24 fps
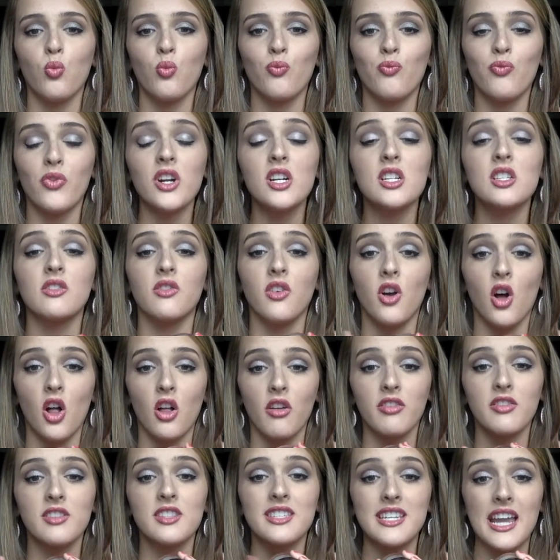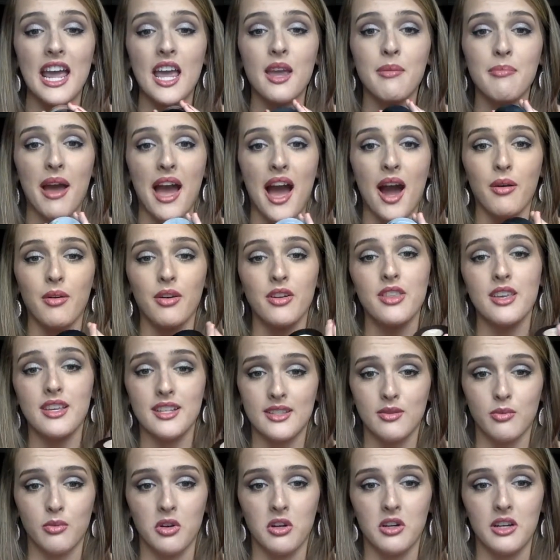first of all, staying power, this
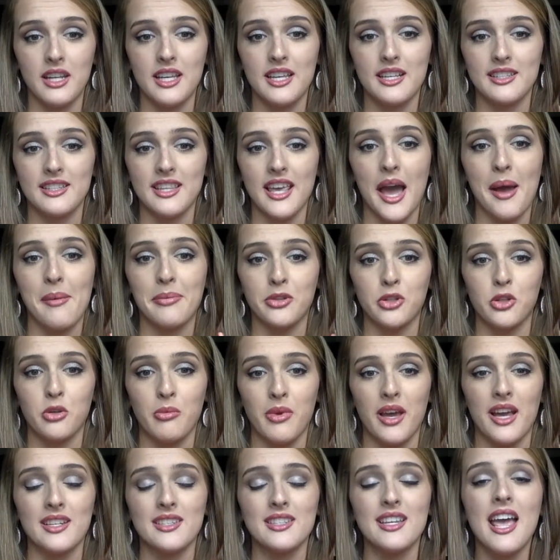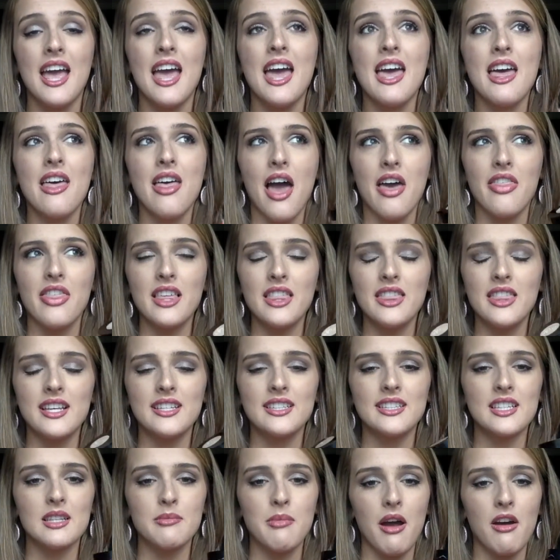one is the absolute best. I think this
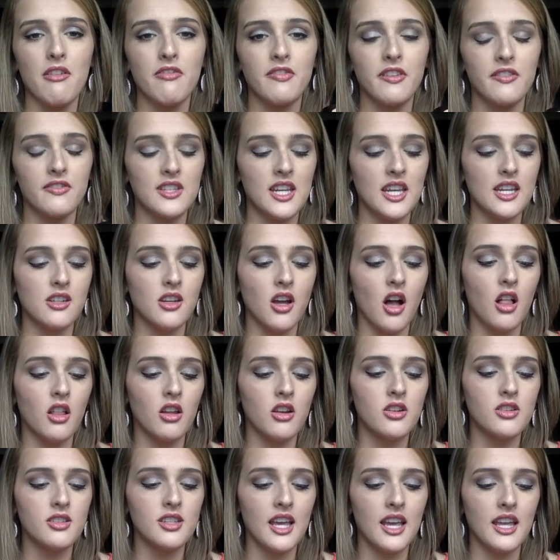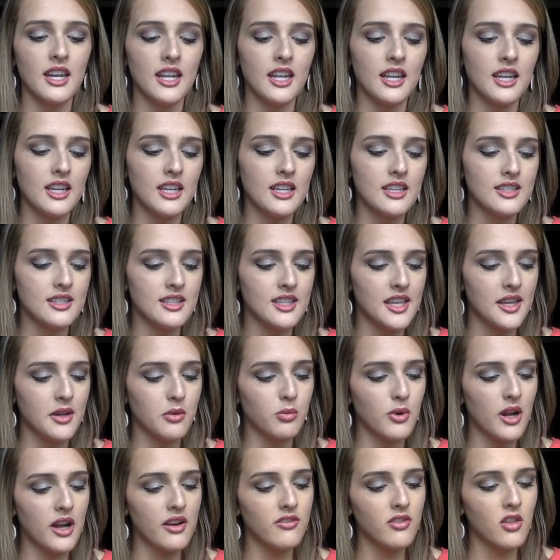is about $15, and it is the
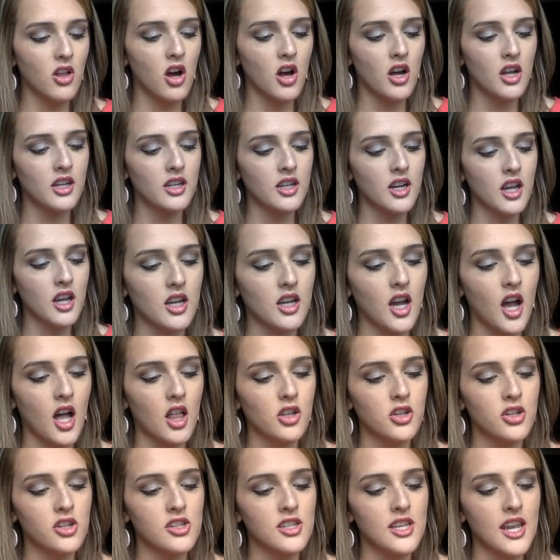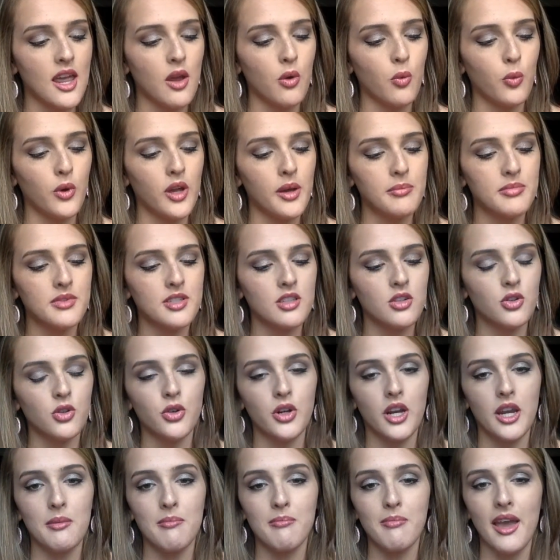Revlon Colorstay Whipped
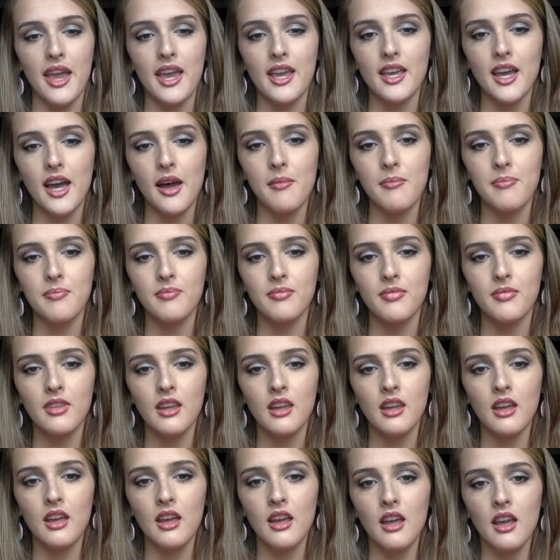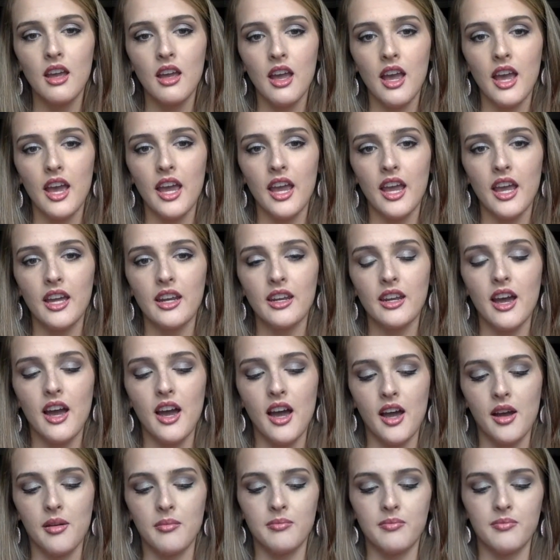Cream Makeup.
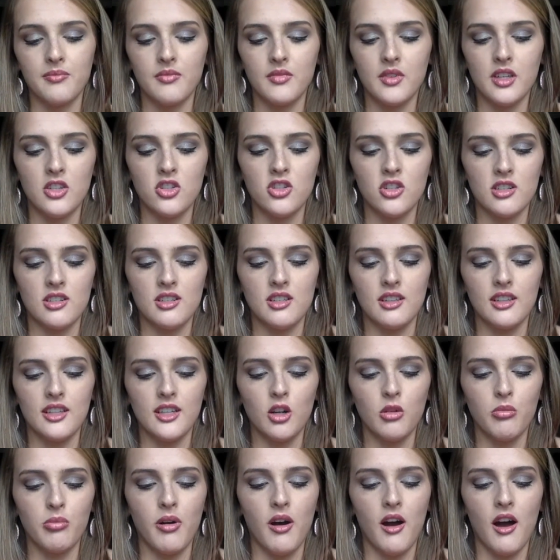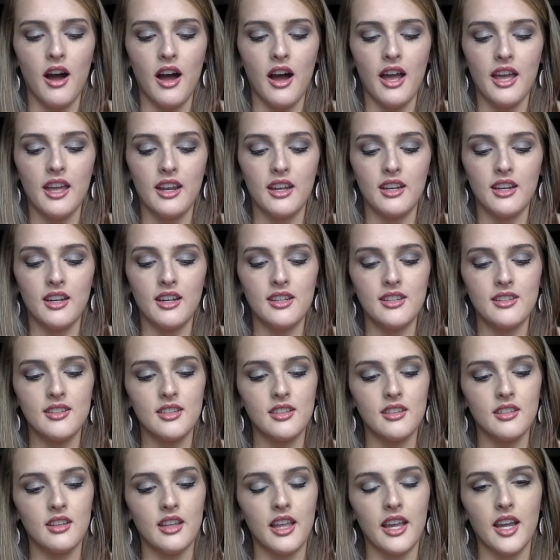And it's just a little pot, and it is
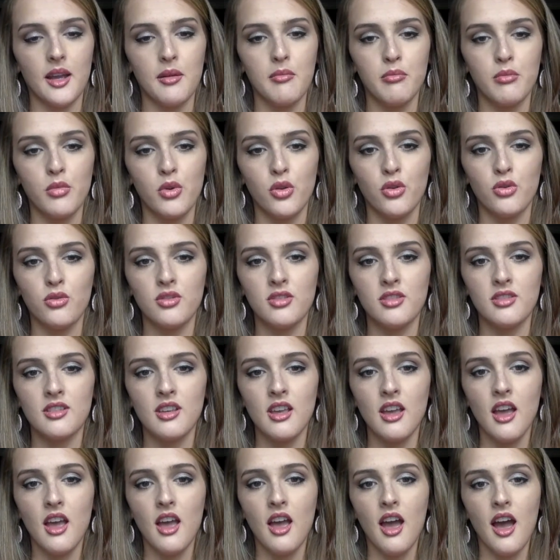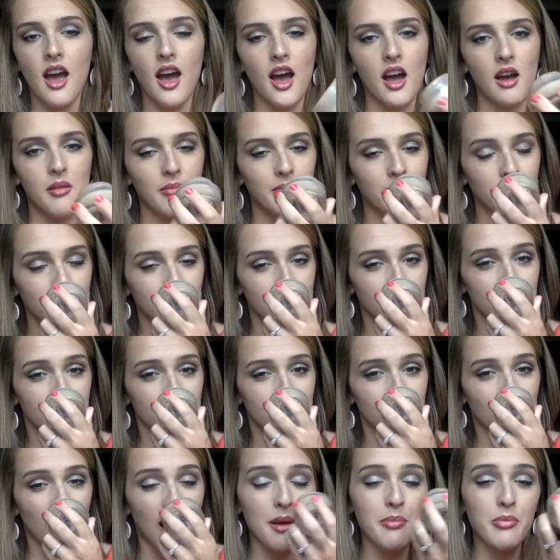like a mousse.
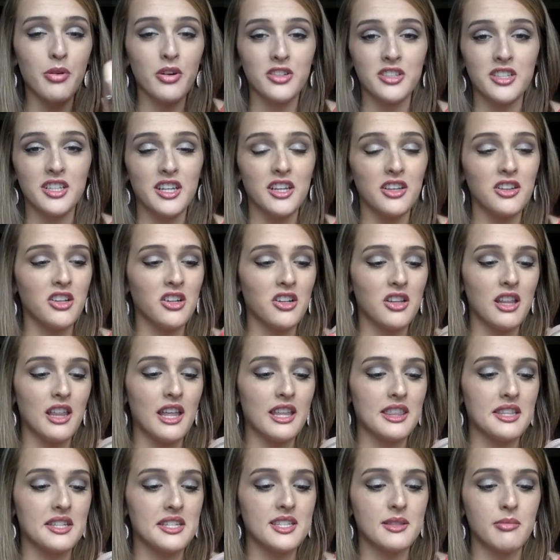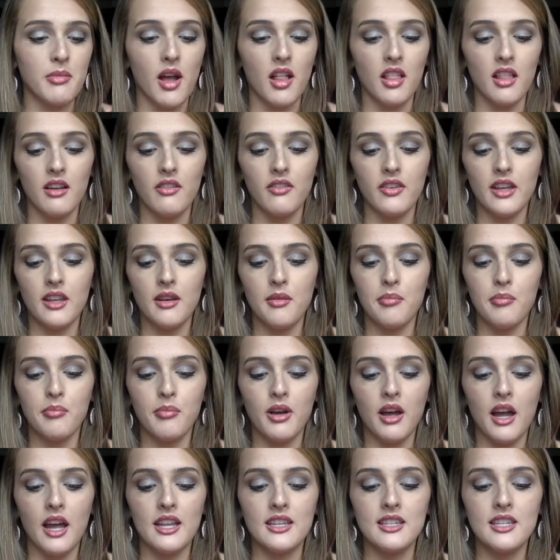I particularly like the smell of it,
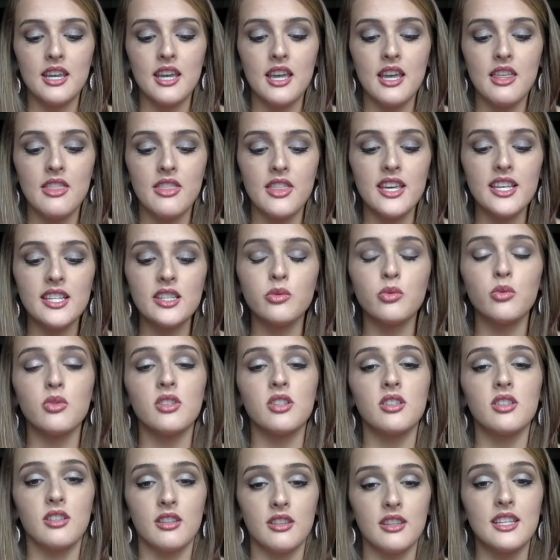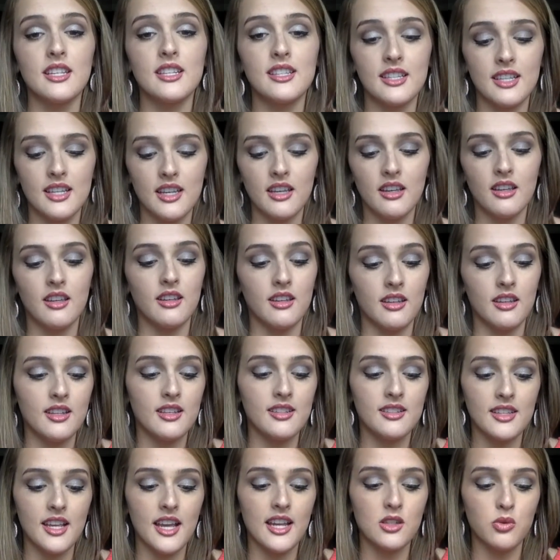but it
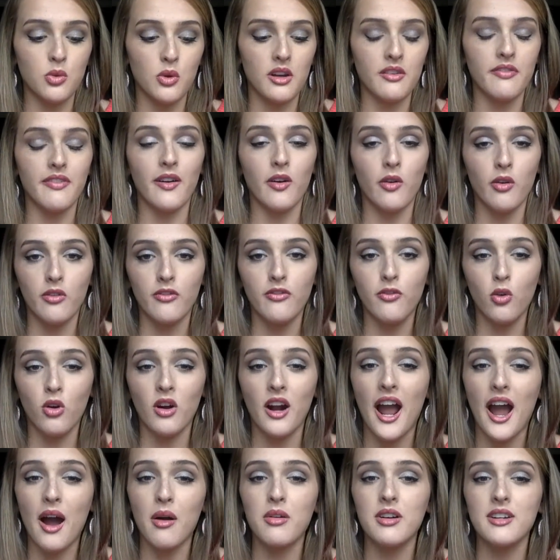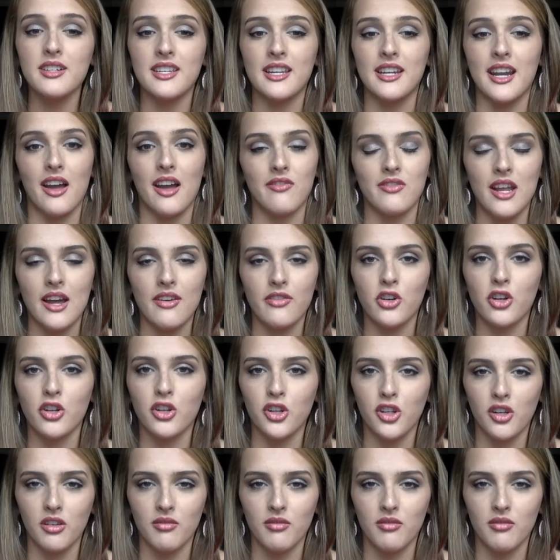does say 24 hours, and I've never